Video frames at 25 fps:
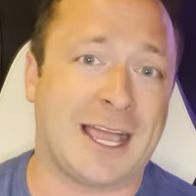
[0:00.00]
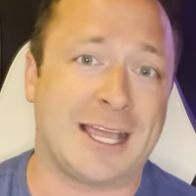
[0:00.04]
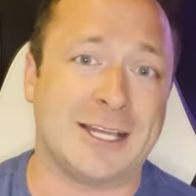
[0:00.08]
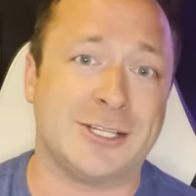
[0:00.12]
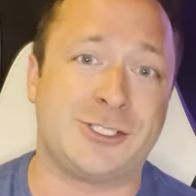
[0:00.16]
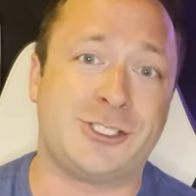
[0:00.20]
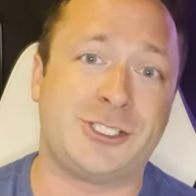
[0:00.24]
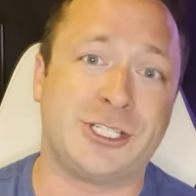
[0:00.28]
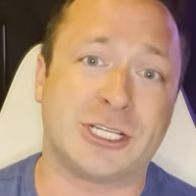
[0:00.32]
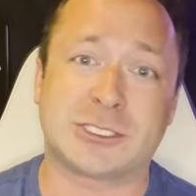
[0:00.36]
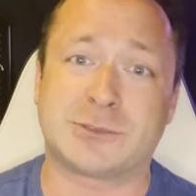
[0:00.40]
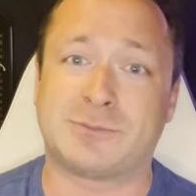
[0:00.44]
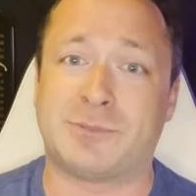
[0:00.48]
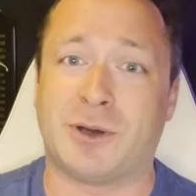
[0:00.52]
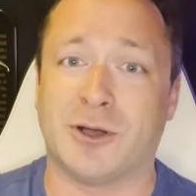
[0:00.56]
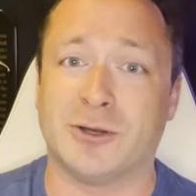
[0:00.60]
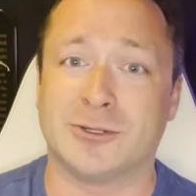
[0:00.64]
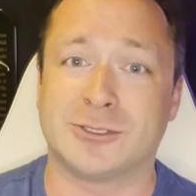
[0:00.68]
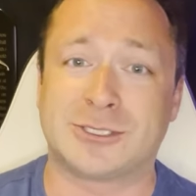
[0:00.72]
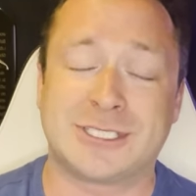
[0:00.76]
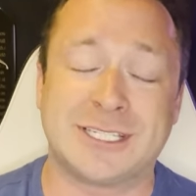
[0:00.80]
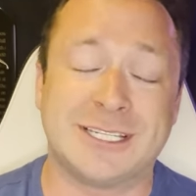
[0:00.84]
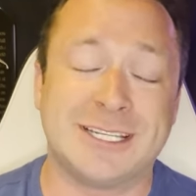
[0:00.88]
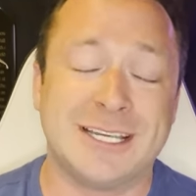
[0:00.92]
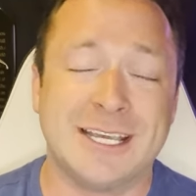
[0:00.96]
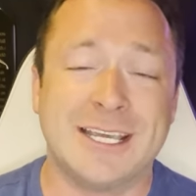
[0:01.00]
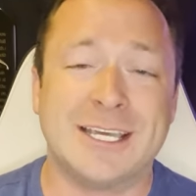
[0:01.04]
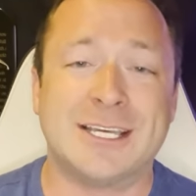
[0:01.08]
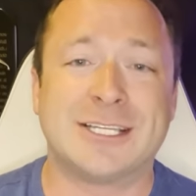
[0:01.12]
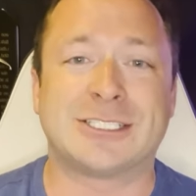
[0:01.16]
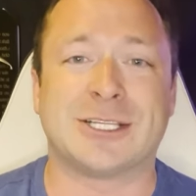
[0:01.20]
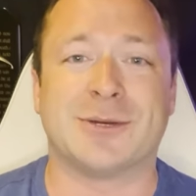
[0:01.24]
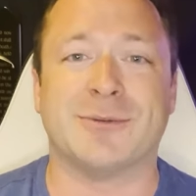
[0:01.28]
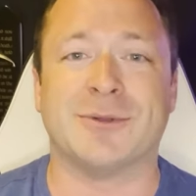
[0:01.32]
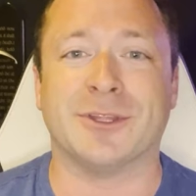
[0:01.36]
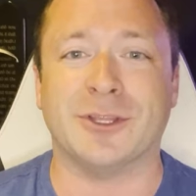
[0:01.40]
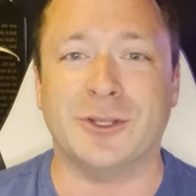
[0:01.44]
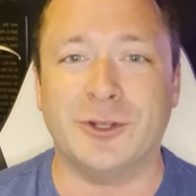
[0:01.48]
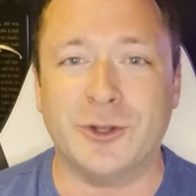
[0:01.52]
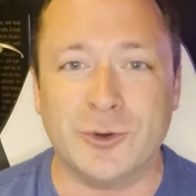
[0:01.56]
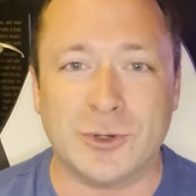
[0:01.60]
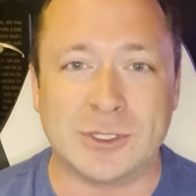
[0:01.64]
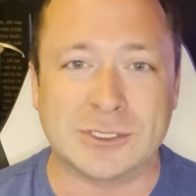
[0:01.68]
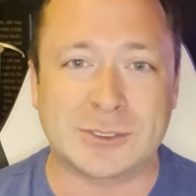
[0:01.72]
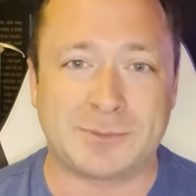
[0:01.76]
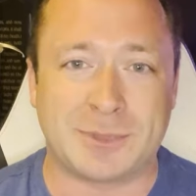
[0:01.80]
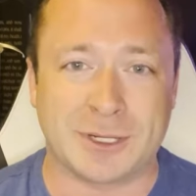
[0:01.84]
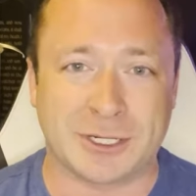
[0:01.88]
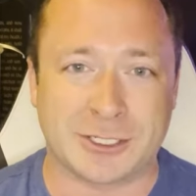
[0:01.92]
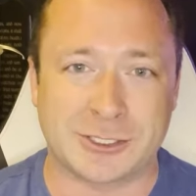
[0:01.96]
I just posted some of the
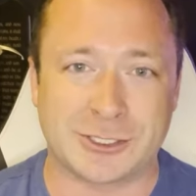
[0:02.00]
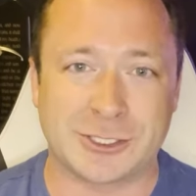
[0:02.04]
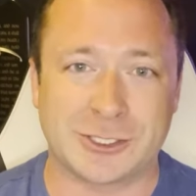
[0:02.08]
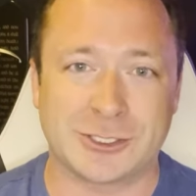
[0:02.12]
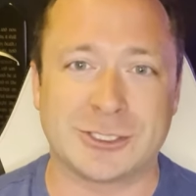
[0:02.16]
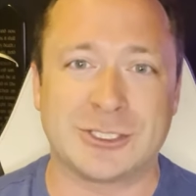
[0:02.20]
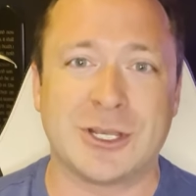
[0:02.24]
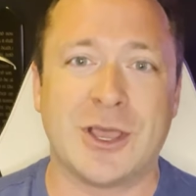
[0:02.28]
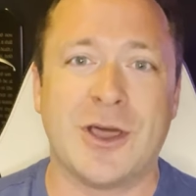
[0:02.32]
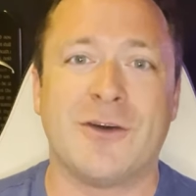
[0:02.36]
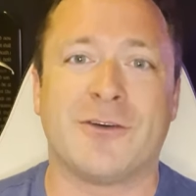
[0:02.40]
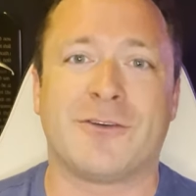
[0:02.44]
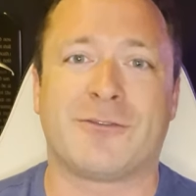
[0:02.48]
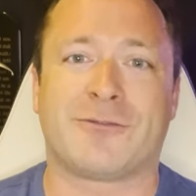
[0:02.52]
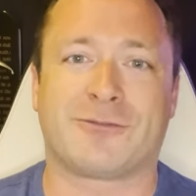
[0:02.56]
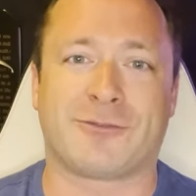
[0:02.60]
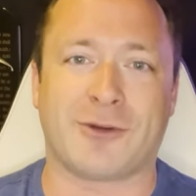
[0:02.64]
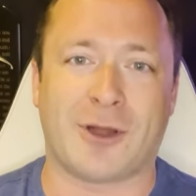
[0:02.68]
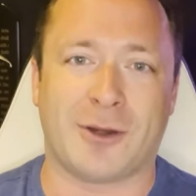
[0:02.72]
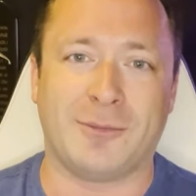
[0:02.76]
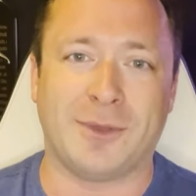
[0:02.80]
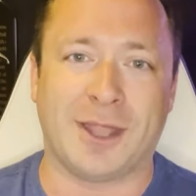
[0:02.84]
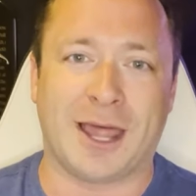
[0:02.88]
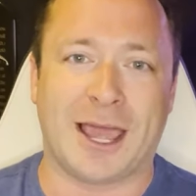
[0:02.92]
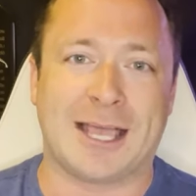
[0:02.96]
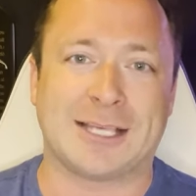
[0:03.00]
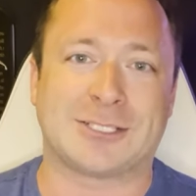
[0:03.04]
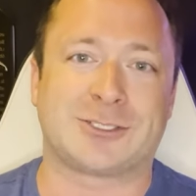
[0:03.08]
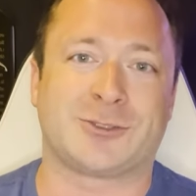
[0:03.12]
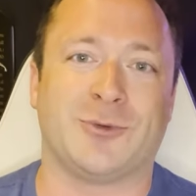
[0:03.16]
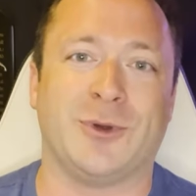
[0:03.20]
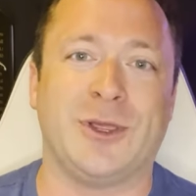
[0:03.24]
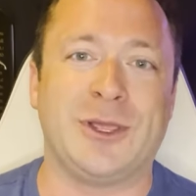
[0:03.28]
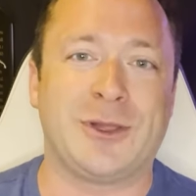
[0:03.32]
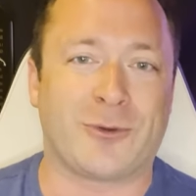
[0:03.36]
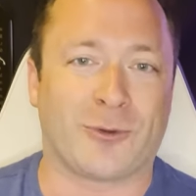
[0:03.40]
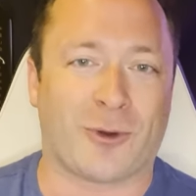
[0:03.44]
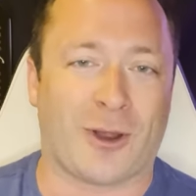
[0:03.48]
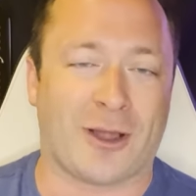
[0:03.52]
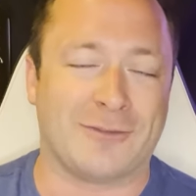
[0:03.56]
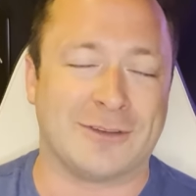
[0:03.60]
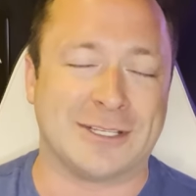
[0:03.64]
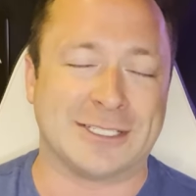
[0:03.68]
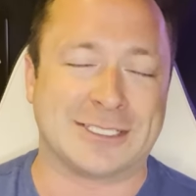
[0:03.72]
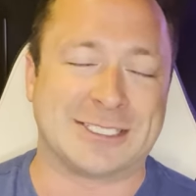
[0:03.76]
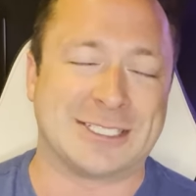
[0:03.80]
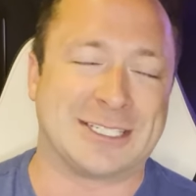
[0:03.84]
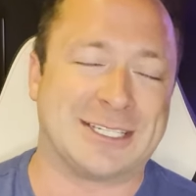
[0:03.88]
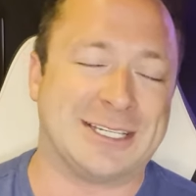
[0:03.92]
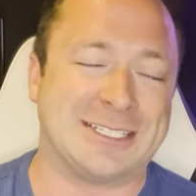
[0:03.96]
newest pictures from last week. We're
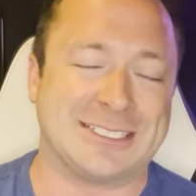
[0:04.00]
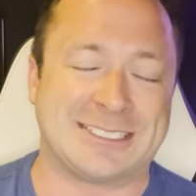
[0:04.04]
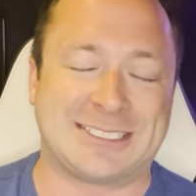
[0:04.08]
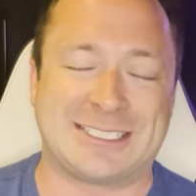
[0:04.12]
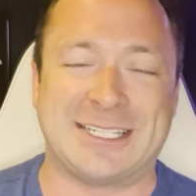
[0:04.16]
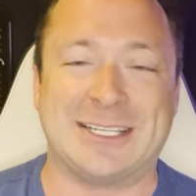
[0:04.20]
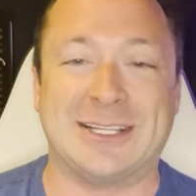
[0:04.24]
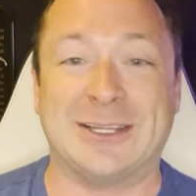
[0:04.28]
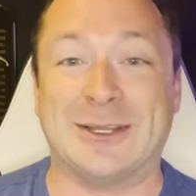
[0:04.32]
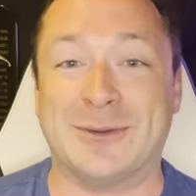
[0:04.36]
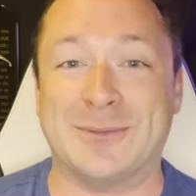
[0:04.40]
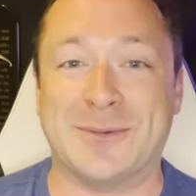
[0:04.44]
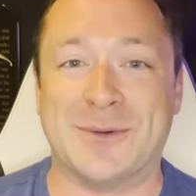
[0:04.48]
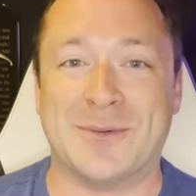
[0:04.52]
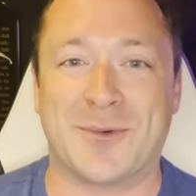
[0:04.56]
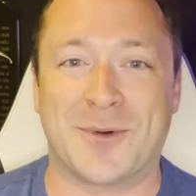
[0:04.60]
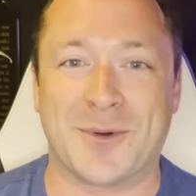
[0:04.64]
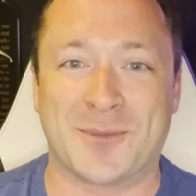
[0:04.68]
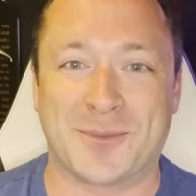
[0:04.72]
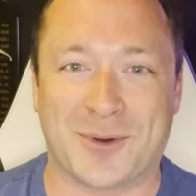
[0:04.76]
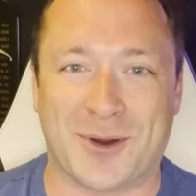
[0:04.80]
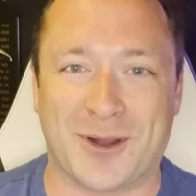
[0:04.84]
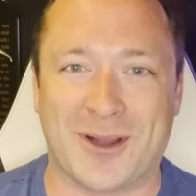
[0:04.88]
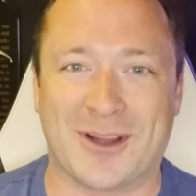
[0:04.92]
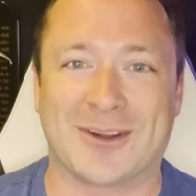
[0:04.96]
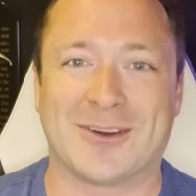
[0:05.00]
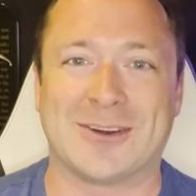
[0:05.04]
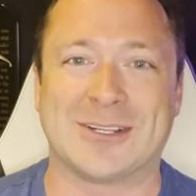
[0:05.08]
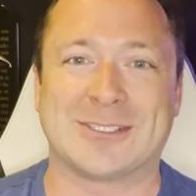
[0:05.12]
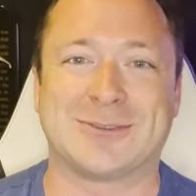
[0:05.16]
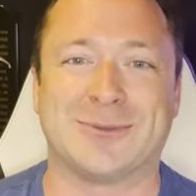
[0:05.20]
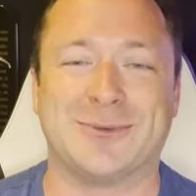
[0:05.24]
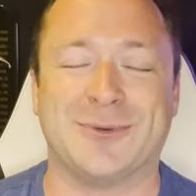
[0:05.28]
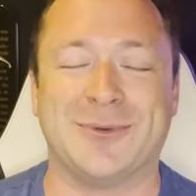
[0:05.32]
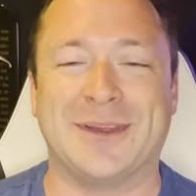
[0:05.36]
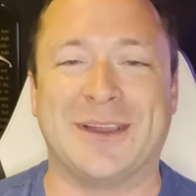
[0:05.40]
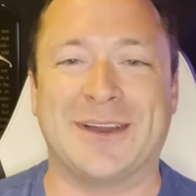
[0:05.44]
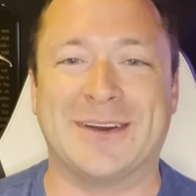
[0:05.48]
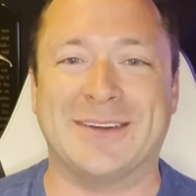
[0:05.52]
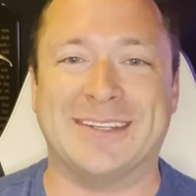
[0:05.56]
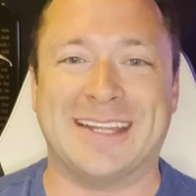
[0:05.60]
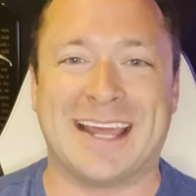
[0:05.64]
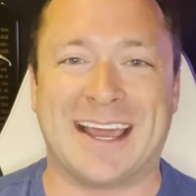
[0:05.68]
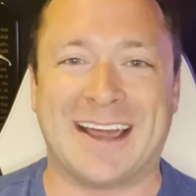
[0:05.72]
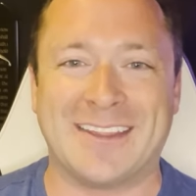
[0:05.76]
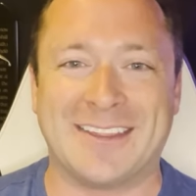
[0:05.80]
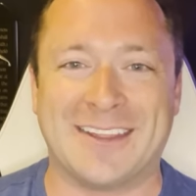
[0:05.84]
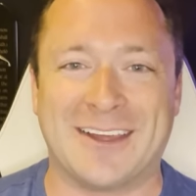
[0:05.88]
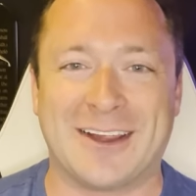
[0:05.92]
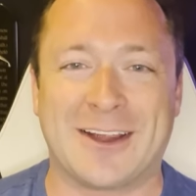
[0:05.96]
obviously going to see a little bit more progress when we go
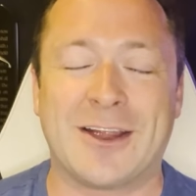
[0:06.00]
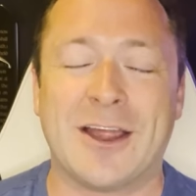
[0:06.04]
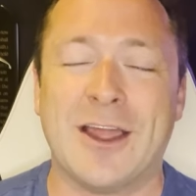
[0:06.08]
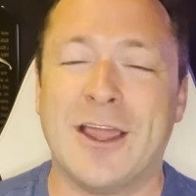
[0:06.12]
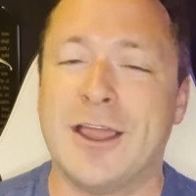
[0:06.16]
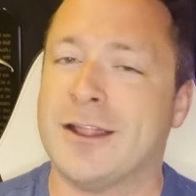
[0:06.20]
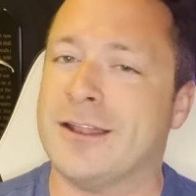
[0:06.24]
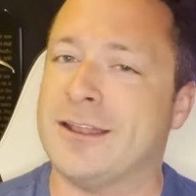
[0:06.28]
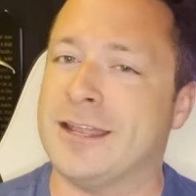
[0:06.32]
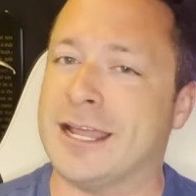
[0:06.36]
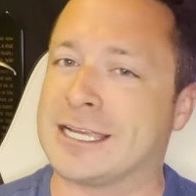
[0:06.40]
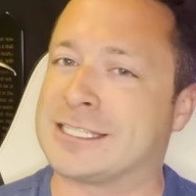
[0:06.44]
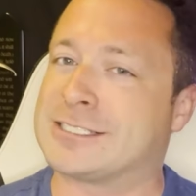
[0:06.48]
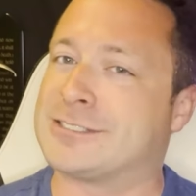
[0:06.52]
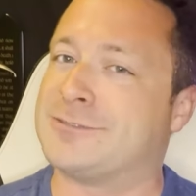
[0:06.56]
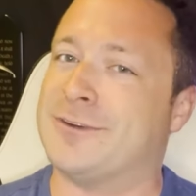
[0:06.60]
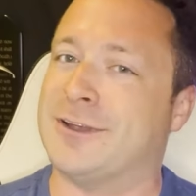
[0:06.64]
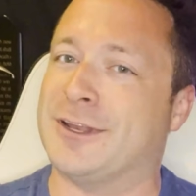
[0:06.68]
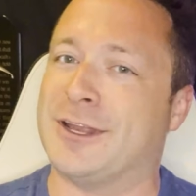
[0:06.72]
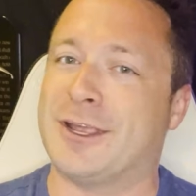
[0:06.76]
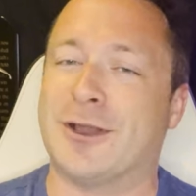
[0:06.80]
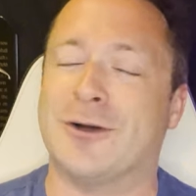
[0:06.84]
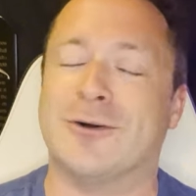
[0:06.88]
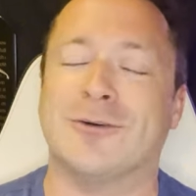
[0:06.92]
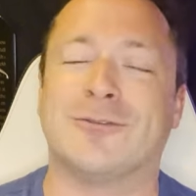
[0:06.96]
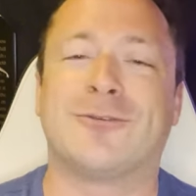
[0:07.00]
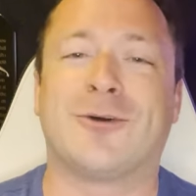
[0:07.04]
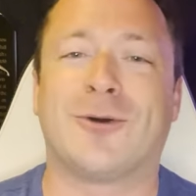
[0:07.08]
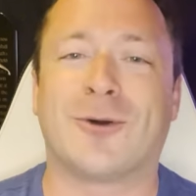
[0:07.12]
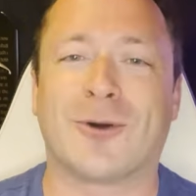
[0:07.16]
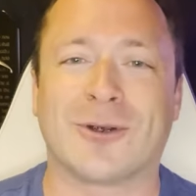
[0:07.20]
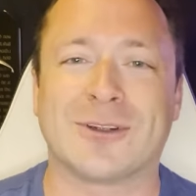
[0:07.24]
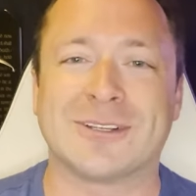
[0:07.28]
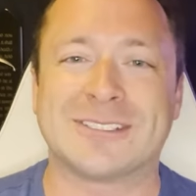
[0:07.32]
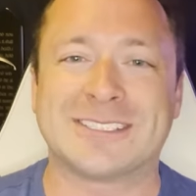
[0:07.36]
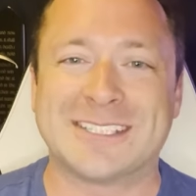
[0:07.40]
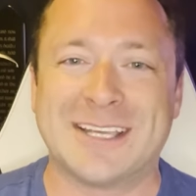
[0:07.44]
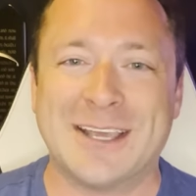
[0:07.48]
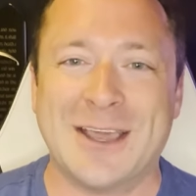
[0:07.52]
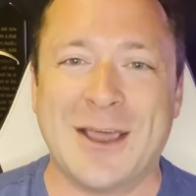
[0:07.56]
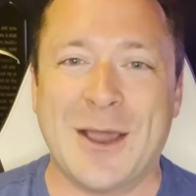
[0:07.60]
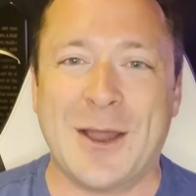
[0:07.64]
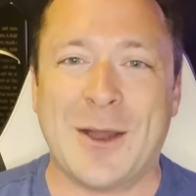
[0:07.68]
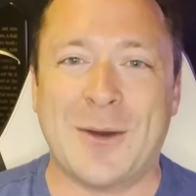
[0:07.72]
down there. Next video, of course.